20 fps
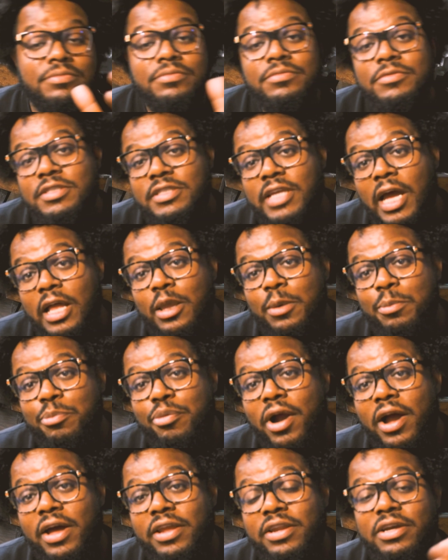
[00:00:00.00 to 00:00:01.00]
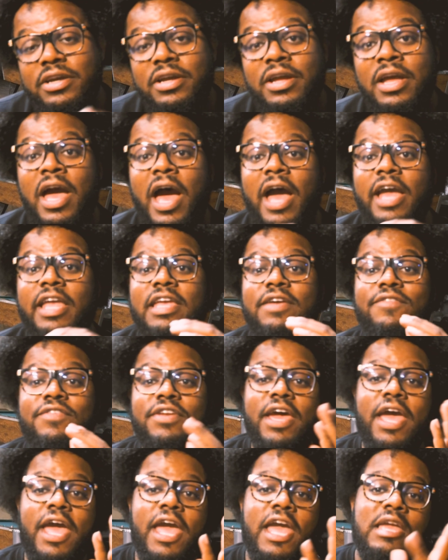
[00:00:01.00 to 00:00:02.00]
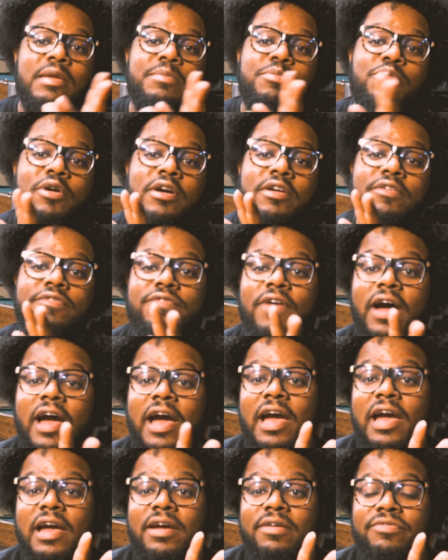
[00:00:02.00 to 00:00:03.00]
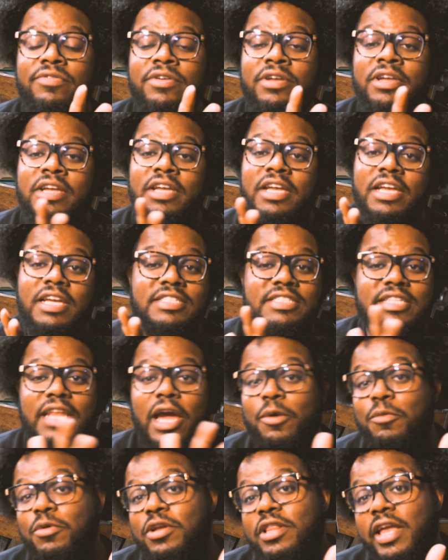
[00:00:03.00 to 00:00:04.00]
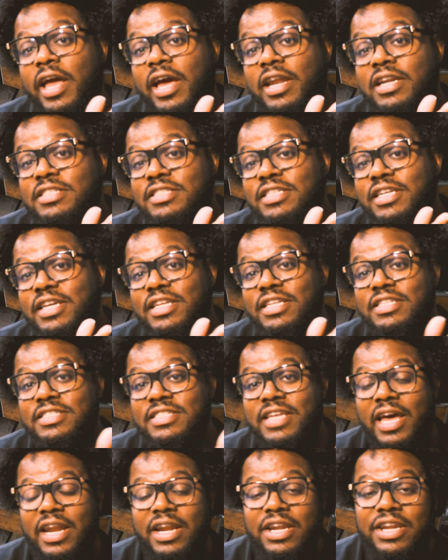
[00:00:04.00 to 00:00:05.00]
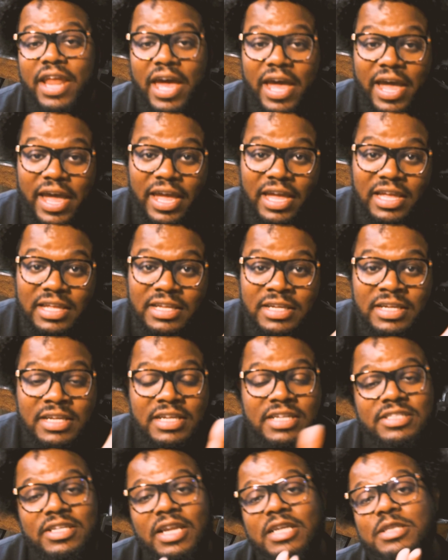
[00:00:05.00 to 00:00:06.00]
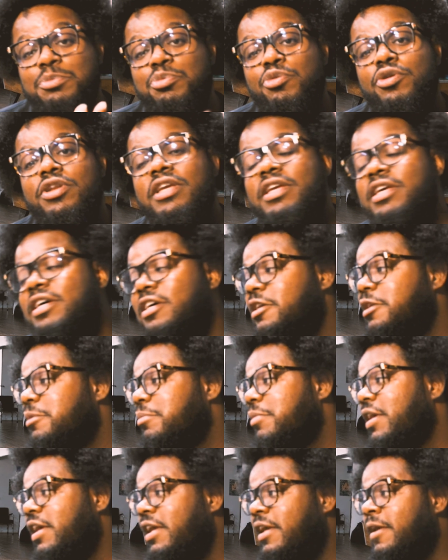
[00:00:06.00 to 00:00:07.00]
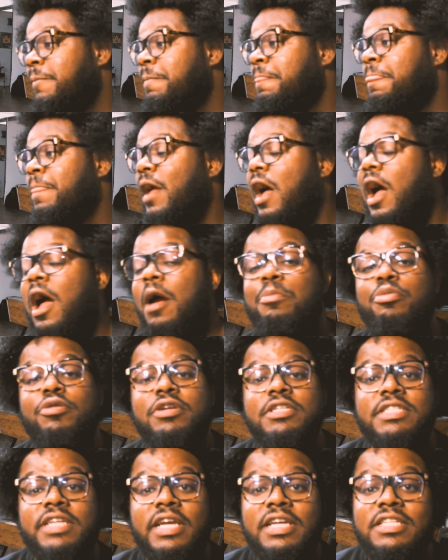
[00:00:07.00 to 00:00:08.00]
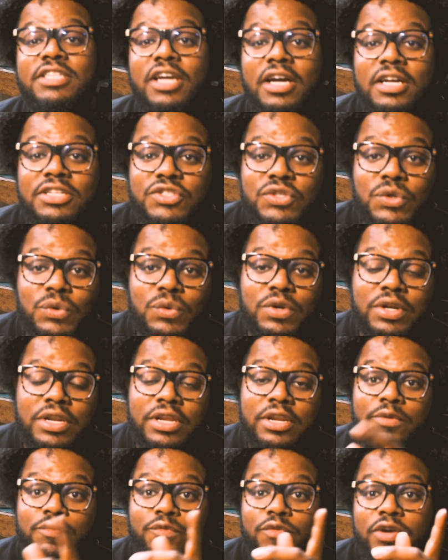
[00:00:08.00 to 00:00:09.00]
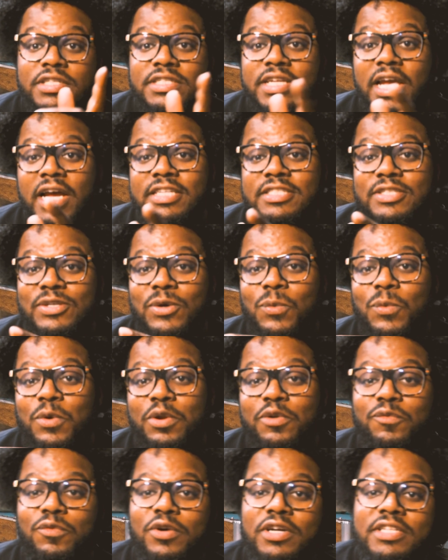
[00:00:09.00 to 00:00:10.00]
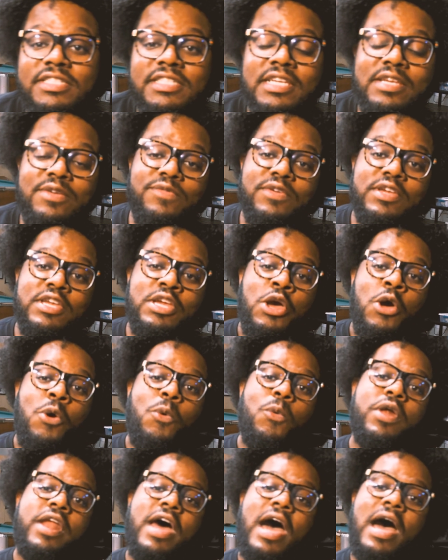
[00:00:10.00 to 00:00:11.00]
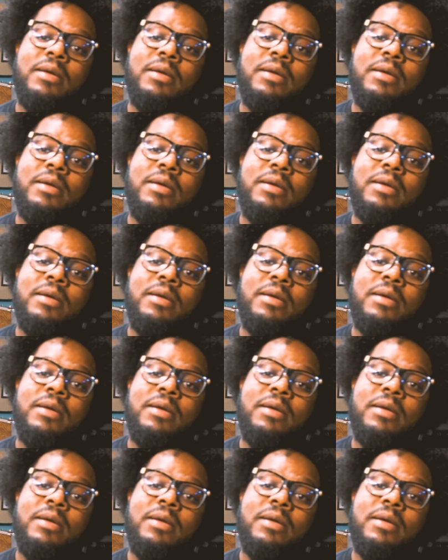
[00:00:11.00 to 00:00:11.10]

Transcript: solid product. I give it an 8.5. It's not really out of 10, it's out of 9. So that's pretty good, man. I appreciate y'all tuning in to Freshcasso 101 TV, where the